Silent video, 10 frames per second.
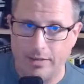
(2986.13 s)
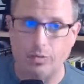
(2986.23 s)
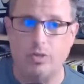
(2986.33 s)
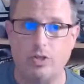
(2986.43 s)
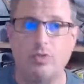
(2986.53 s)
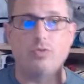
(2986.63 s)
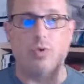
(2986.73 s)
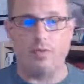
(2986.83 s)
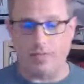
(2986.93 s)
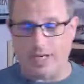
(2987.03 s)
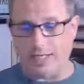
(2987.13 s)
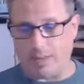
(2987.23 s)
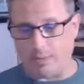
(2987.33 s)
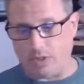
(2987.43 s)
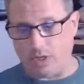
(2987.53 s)
which was one of today's
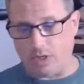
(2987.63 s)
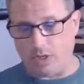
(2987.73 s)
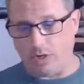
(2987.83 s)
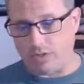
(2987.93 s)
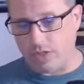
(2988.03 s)
episodes.